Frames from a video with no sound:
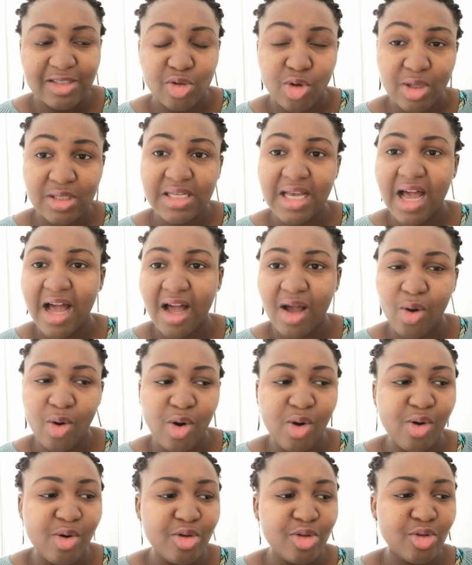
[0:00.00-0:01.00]
taught her
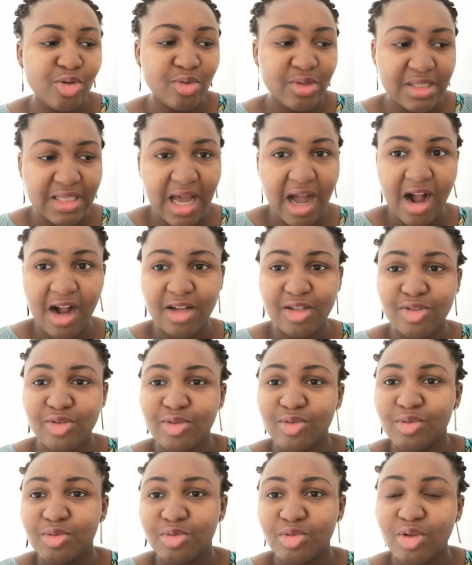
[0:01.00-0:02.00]

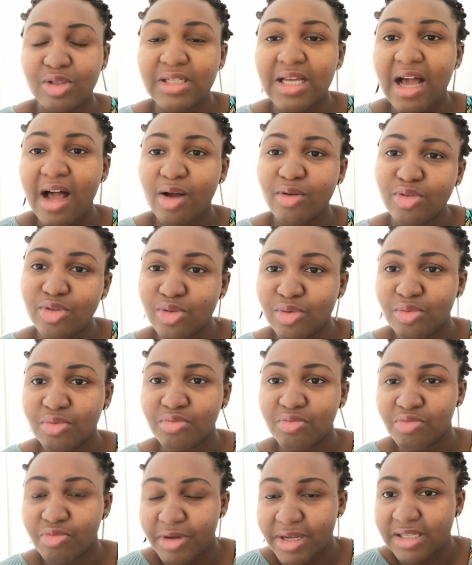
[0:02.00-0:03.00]
how
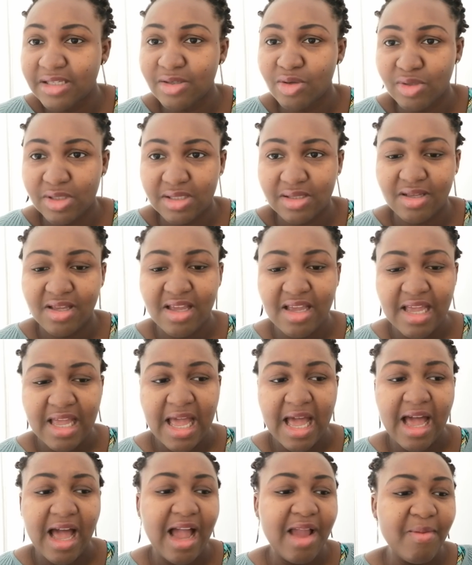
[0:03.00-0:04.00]
to raise us.
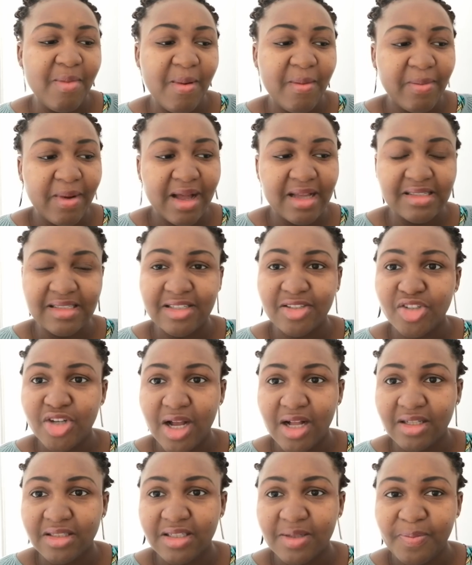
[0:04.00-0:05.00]
I remember as a
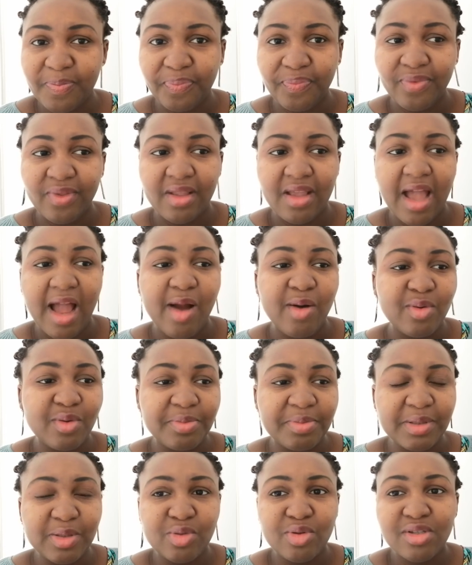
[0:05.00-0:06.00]
child, I
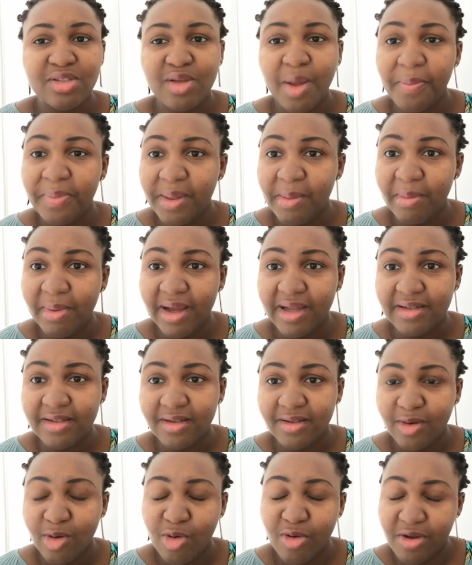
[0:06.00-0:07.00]
would be doing something
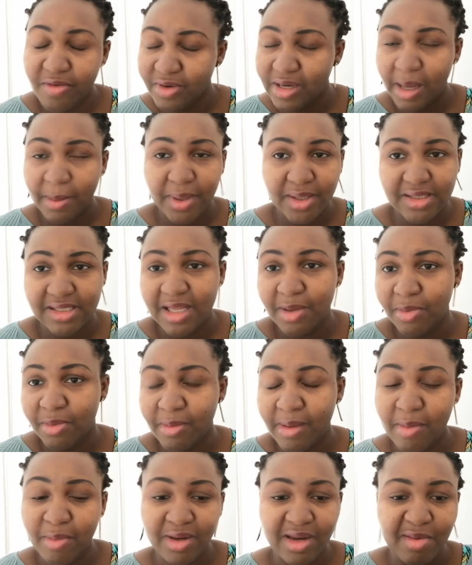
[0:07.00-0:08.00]
bad, or even about
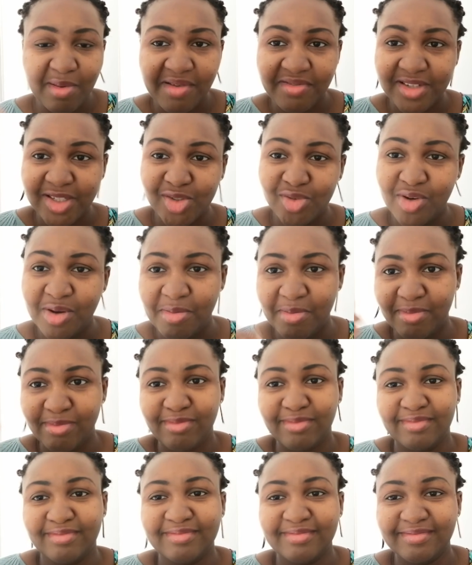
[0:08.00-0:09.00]
that, my mother would be dreaming.
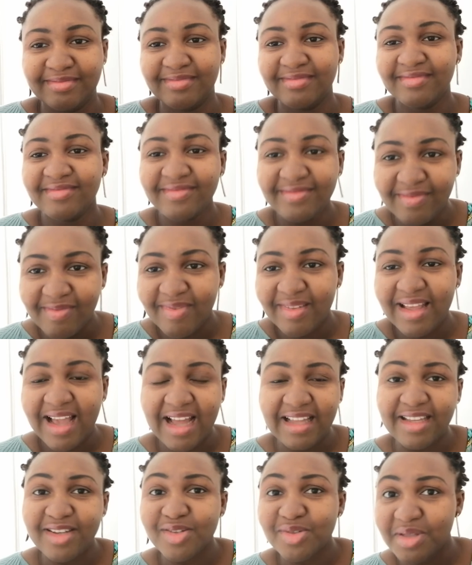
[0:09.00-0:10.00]

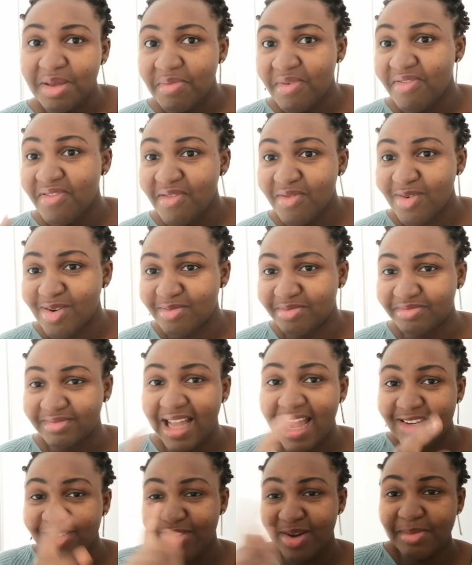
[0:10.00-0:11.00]
And I should tell me, Favor,
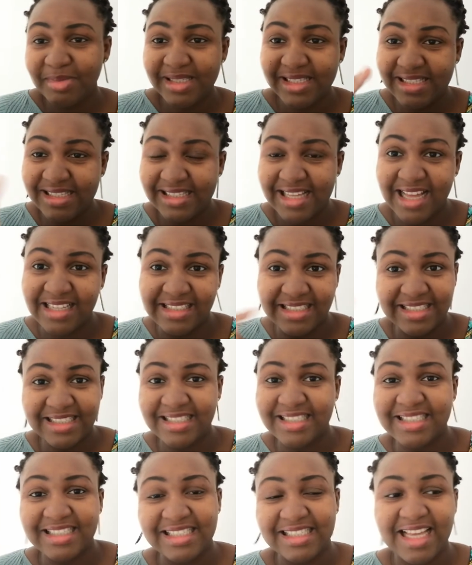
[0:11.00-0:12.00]
I dreamt that
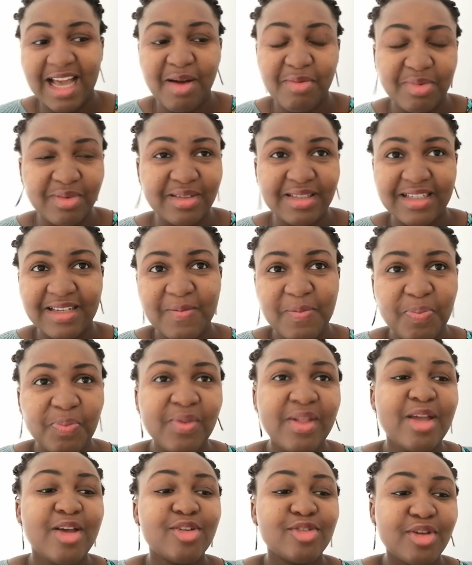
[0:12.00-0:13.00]
this has happened.
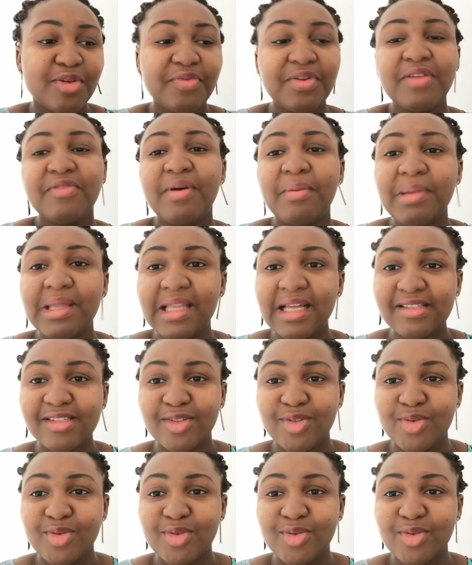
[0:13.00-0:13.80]
So even if I'm in that